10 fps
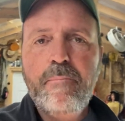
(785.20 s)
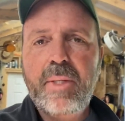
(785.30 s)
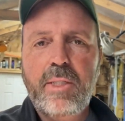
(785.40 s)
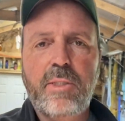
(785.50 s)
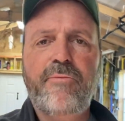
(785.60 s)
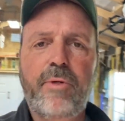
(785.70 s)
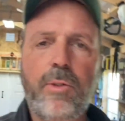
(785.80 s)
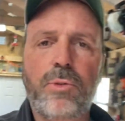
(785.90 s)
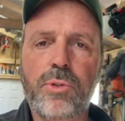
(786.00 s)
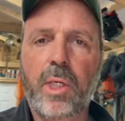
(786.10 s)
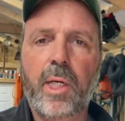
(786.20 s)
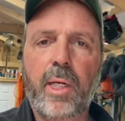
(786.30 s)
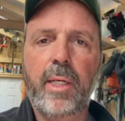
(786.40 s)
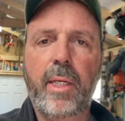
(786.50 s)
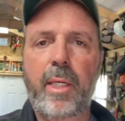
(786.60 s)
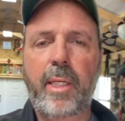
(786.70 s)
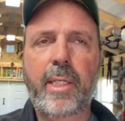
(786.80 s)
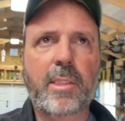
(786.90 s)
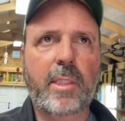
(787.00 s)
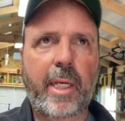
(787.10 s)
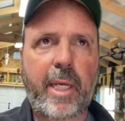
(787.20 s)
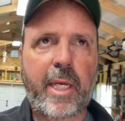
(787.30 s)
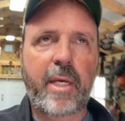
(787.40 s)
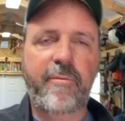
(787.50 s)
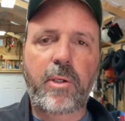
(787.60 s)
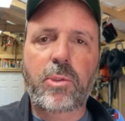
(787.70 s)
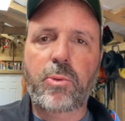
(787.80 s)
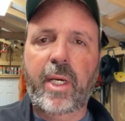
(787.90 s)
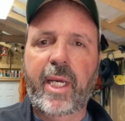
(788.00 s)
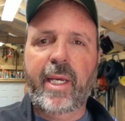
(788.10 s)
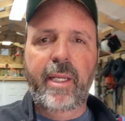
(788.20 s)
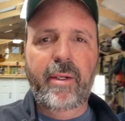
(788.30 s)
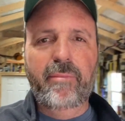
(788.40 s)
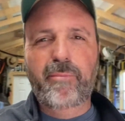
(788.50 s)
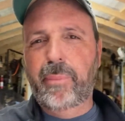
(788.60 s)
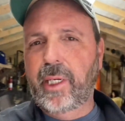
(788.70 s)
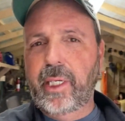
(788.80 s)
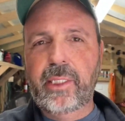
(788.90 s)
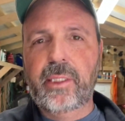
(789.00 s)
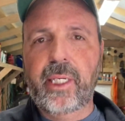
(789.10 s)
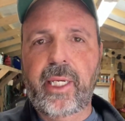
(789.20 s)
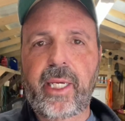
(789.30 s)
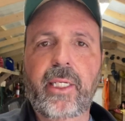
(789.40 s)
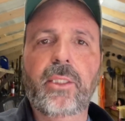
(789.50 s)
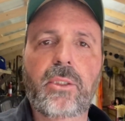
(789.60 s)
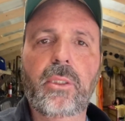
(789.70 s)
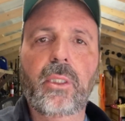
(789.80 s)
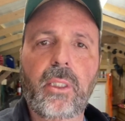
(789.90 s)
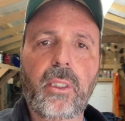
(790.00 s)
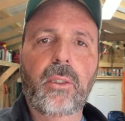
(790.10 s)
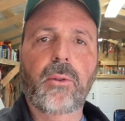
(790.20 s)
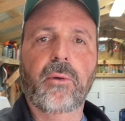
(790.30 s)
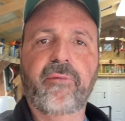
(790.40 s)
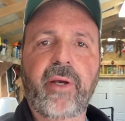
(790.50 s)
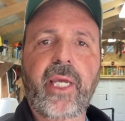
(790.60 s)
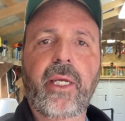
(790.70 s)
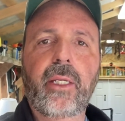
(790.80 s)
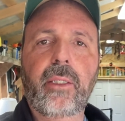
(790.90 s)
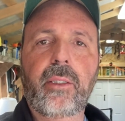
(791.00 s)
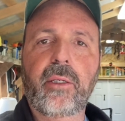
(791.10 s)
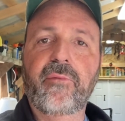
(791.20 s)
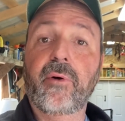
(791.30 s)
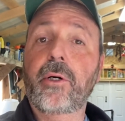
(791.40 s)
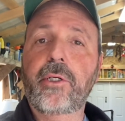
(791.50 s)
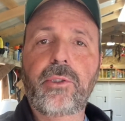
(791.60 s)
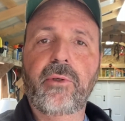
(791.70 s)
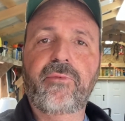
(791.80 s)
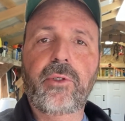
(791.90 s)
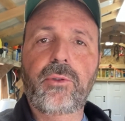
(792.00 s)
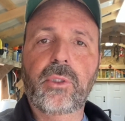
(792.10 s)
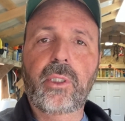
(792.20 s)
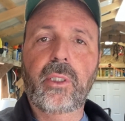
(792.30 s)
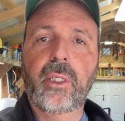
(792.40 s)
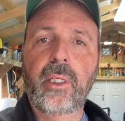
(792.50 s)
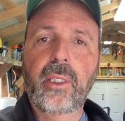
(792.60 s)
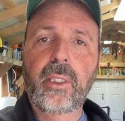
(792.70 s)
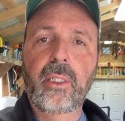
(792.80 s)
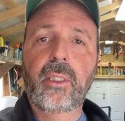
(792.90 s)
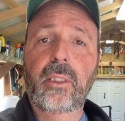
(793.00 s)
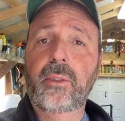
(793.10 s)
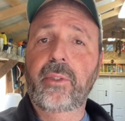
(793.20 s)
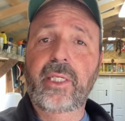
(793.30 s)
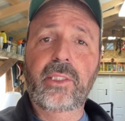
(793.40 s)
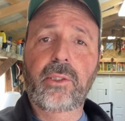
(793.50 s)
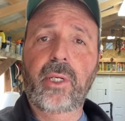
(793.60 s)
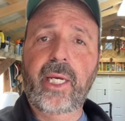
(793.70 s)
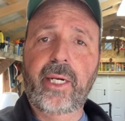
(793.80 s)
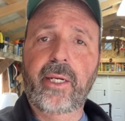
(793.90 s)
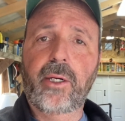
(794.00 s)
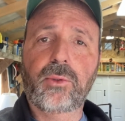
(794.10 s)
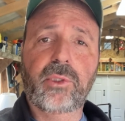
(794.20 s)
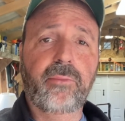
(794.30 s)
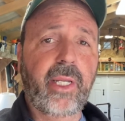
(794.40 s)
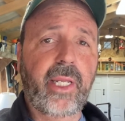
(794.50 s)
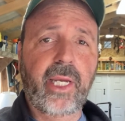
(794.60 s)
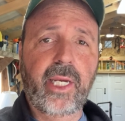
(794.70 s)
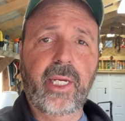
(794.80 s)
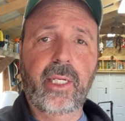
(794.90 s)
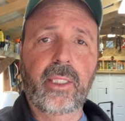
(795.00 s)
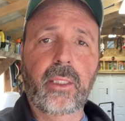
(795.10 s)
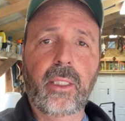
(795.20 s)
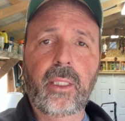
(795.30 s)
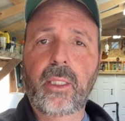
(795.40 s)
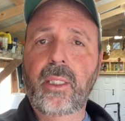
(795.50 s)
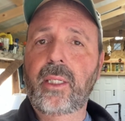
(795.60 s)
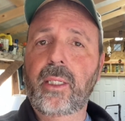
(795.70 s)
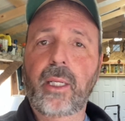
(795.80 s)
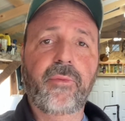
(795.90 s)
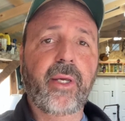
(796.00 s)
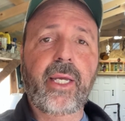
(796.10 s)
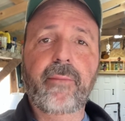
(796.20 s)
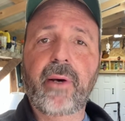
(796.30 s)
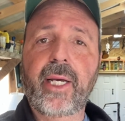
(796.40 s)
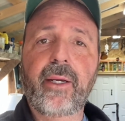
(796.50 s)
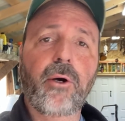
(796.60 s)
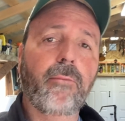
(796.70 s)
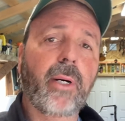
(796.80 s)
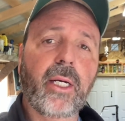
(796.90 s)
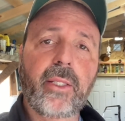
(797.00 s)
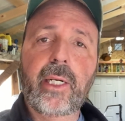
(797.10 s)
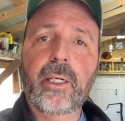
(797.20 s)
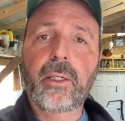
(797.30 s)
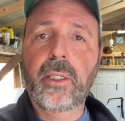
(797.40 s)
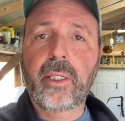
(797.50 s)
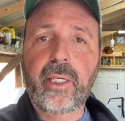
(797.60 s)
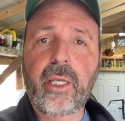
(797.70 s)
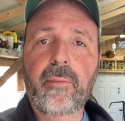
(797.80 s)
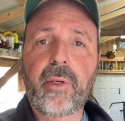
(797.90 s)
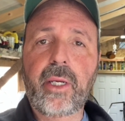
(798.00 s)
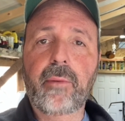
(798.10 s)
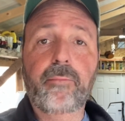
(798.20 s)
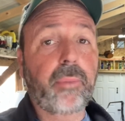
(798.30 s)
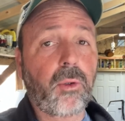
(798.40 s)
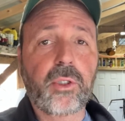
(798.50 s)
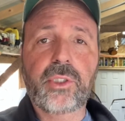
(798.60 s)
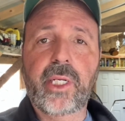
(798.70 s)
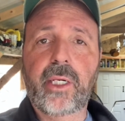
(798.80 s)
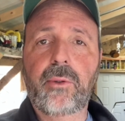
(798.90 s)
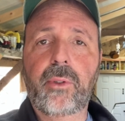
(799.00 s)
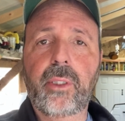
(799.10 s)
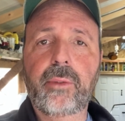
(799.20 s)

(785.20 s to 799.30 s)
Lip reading: It's a food truck. It's a Volkswagen bus, I guess, or van converted to a food truck. They sell hot dogs of many kind. I think I might go by there and get me a Polish dog.